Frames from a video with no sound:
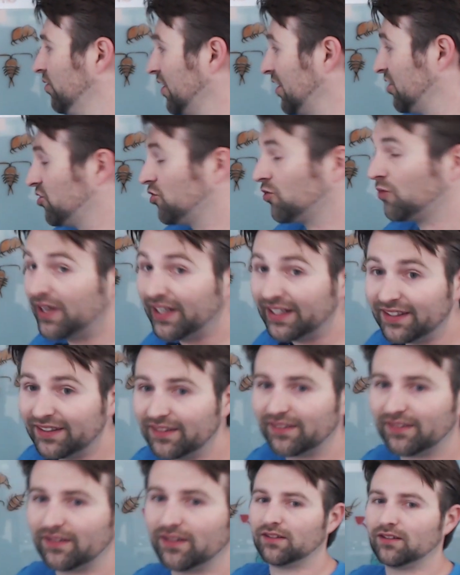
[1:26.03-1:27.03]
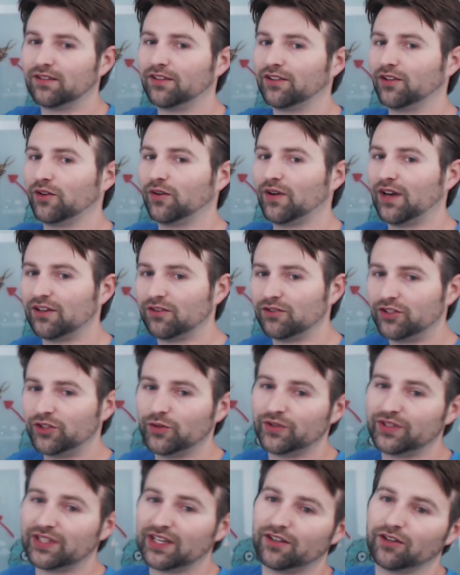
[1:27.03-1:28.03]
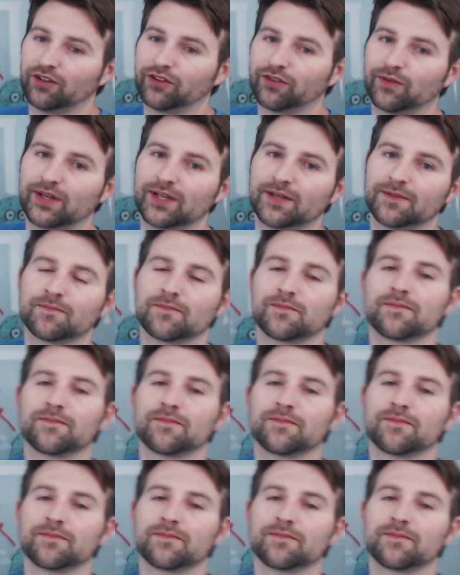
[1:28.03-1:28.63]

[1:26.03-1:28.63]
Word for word: nitrates, so NO2 into NO3.